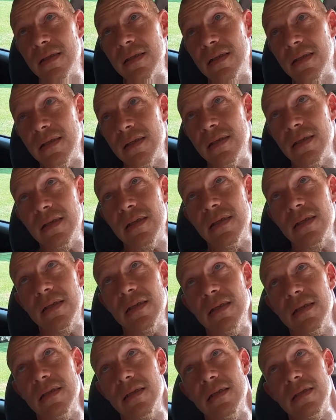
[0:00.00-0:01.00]

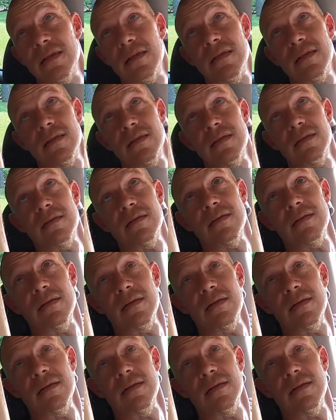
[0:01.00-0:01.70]
Nothing is said.